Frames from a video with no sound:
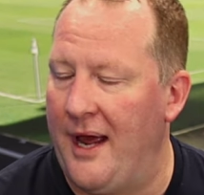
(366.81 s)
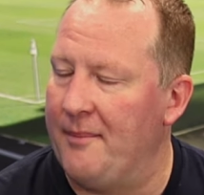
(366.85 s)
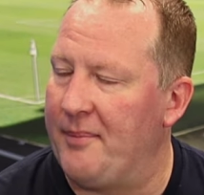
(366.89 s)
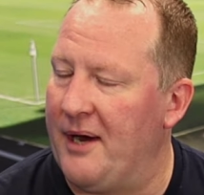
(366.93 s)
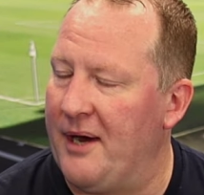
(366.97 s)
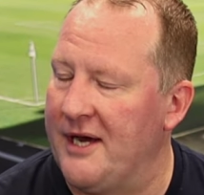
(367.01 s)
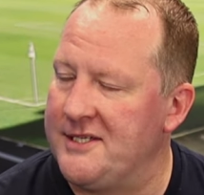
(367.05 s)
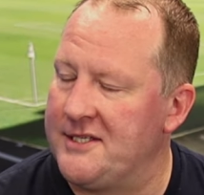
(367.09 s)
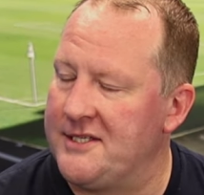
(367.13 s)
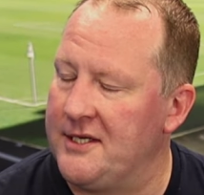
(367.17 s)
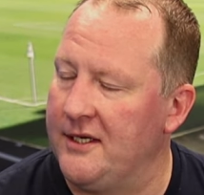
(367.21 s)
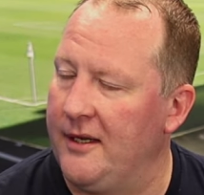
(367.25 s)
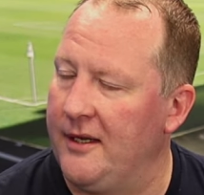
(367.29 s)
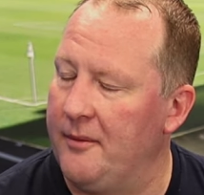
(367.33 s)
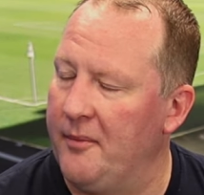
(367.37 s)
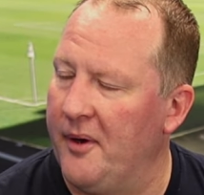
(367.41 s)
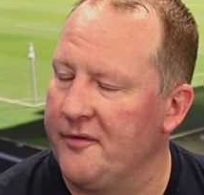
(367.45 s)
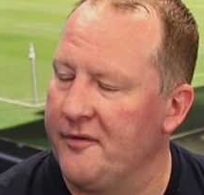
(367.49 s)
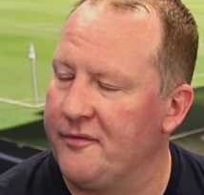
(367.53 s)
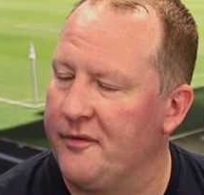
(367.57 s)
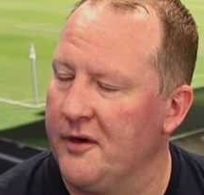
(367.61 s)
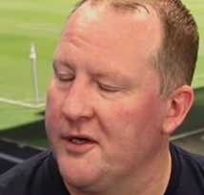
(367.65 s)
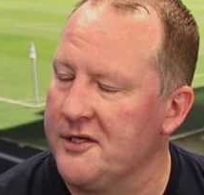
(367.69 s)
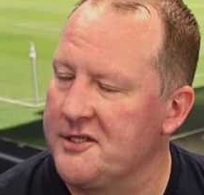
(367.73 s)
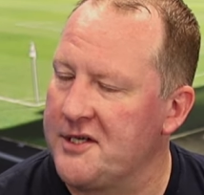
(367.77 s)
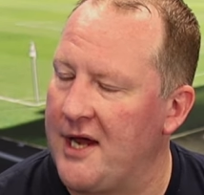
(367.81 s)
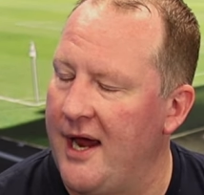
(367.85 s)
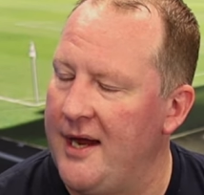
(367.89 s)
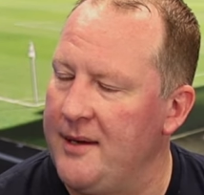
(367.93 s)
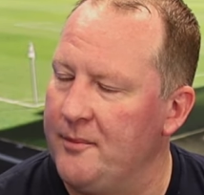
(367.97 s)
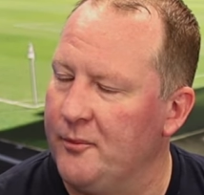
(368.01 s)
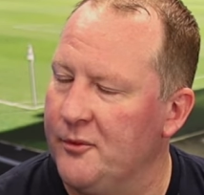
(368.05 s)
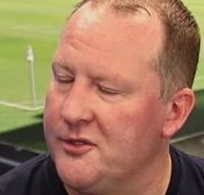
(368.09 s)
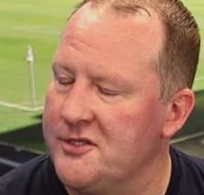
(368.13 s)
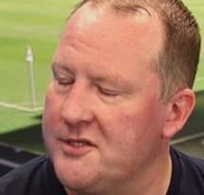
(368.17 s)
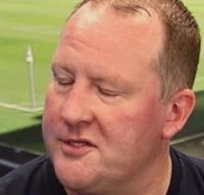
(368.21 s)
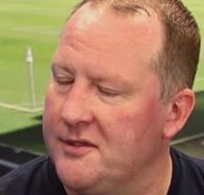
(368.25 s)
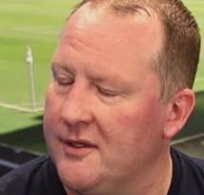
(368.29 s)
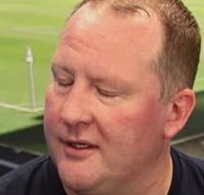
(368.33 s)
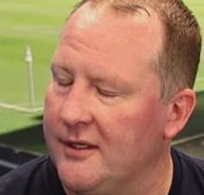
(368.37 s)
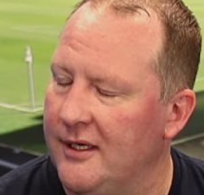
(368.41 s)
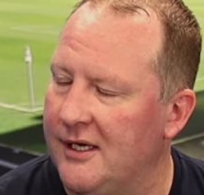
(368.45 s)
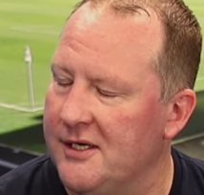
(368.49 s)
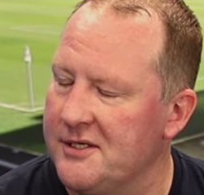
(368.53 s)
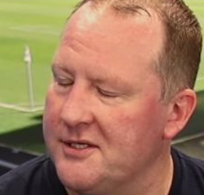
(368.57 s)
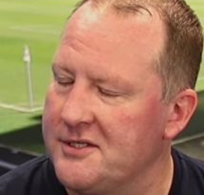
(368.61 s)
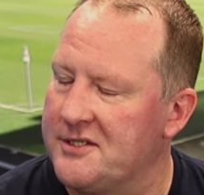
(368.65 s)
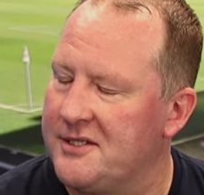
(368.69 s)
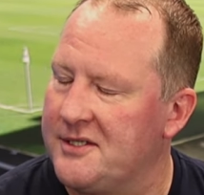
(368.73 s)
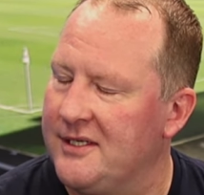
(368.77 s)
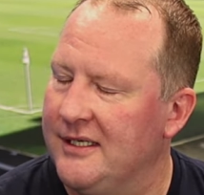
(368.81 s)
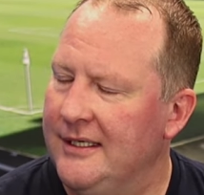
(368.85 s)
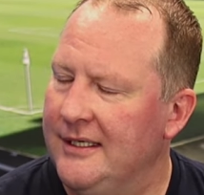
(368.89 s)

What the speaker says: Basically, my first game was the last,